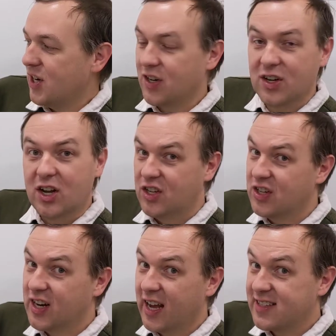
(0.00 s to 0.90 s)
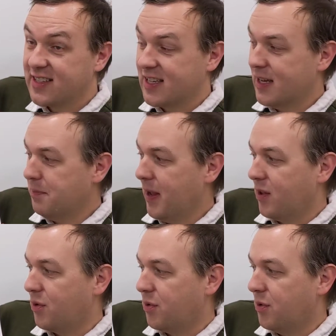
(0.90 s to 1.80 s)
year, you're not sleeping
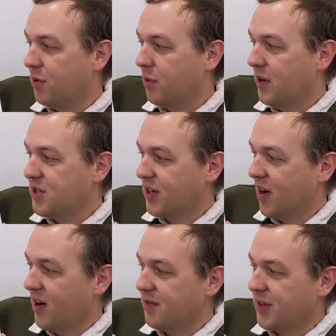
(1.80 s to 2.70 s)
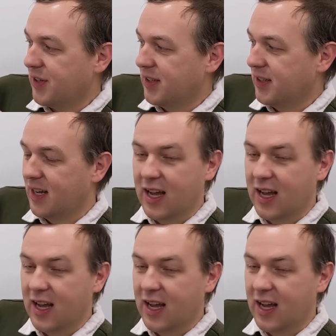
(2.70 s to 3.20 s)
through the winter carnival.